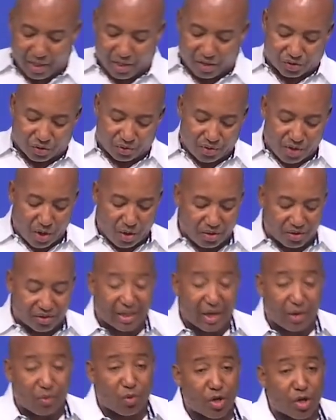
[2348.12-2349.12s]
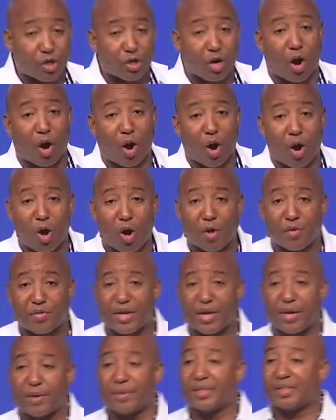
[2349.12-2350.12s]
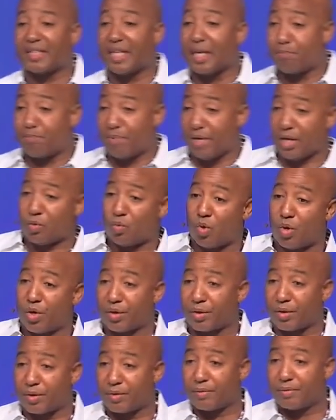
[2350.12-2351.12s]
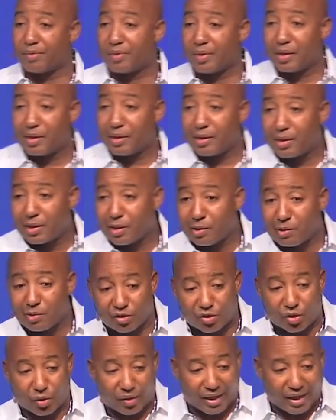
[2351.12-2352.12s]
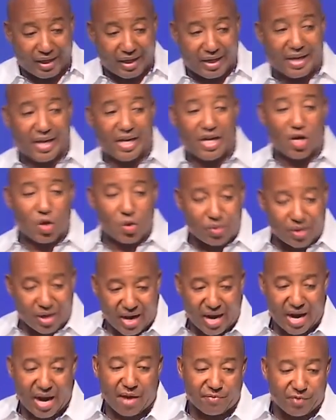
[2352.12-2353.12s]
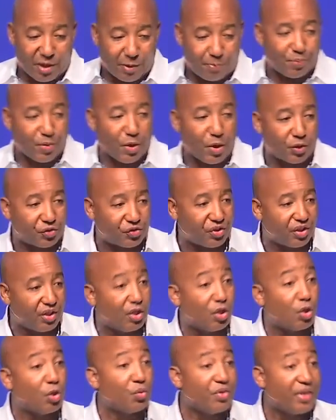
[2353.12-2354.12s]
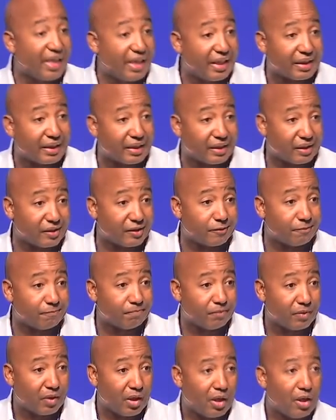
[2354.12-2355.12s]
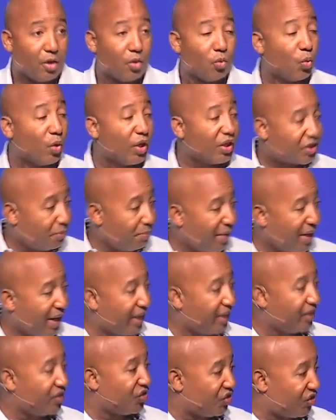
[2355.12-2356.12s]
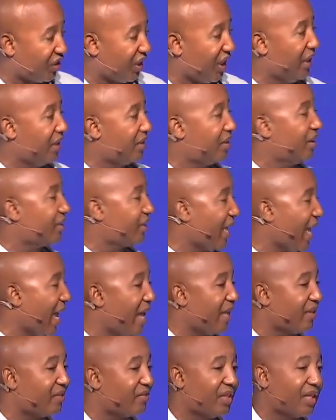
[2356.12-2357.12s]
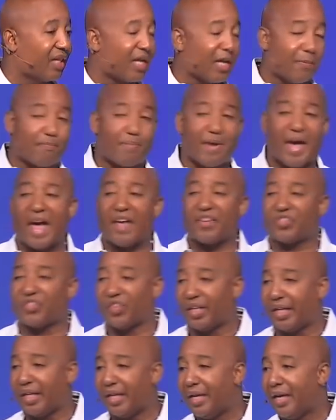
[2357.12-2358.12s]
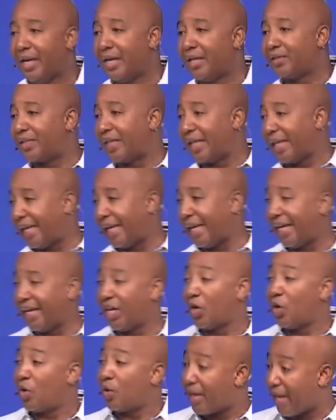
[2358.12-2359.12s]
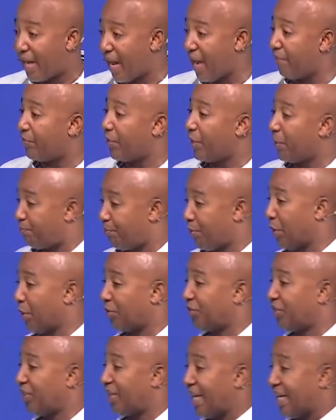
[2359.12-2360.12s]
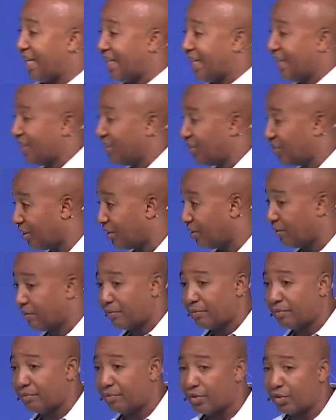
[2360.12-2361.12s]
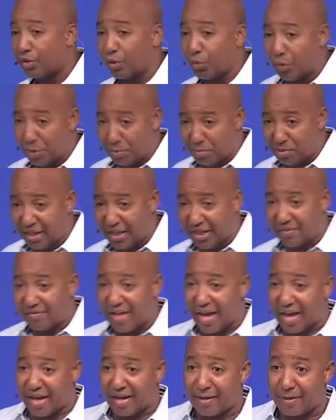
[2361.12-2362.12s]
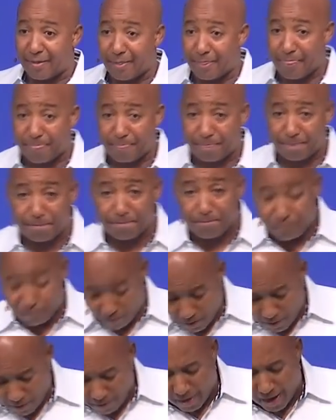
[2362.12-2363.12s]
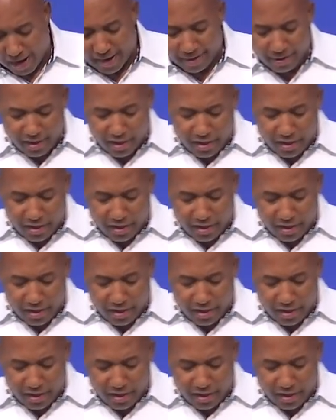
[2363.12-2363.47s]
So notice that word "all" there is a big word. So he healed every person who needed it, which means Jesus has the capacity to heal every person that needs it. Do we believe that? Yeah. Right?